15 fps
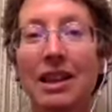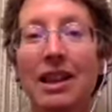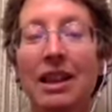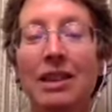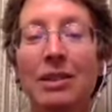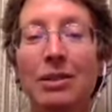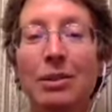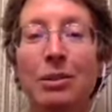
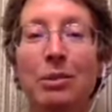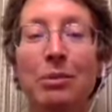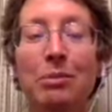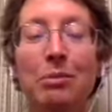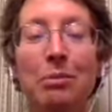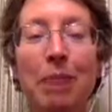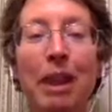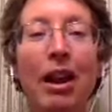And so
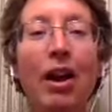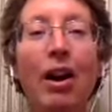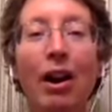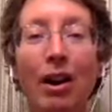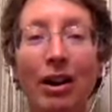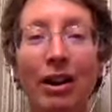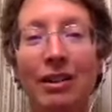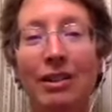my
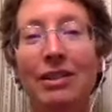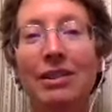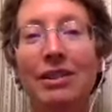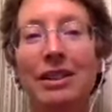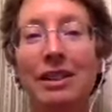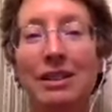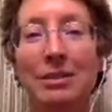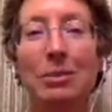heart
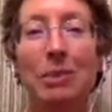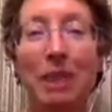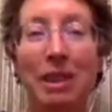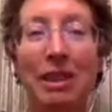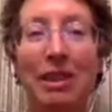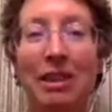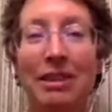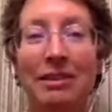is with
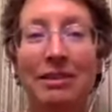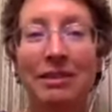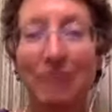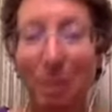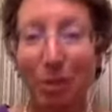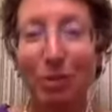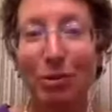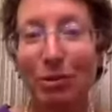
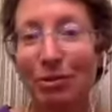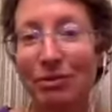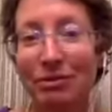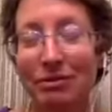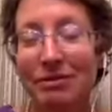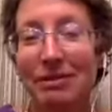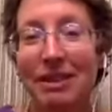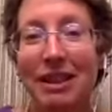you,
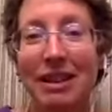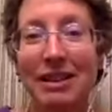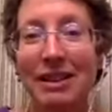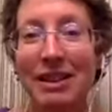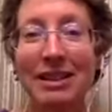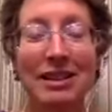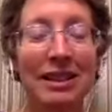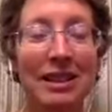
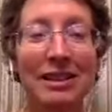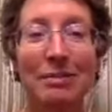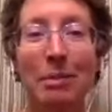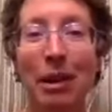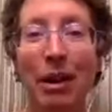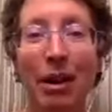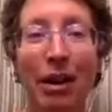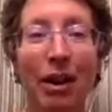just as my
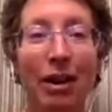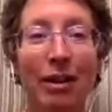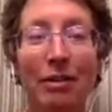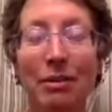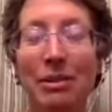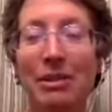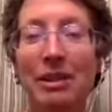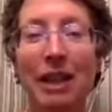heart
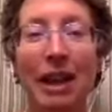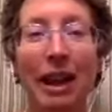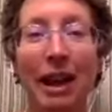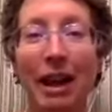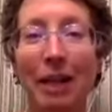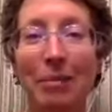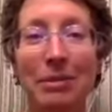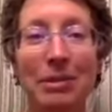was
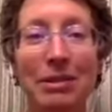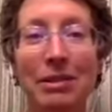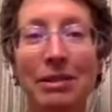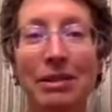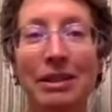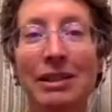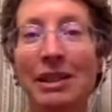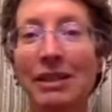
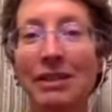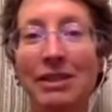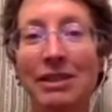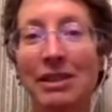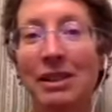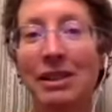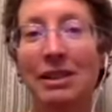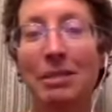absolutely
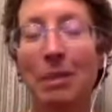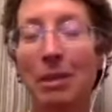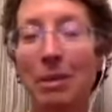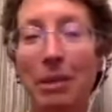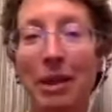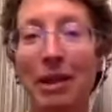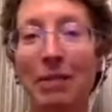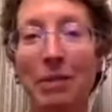devastated by
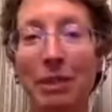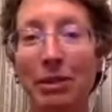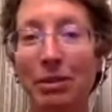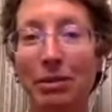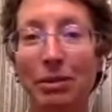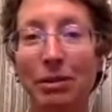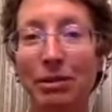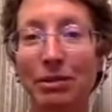what I went
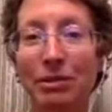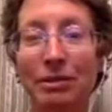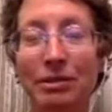through.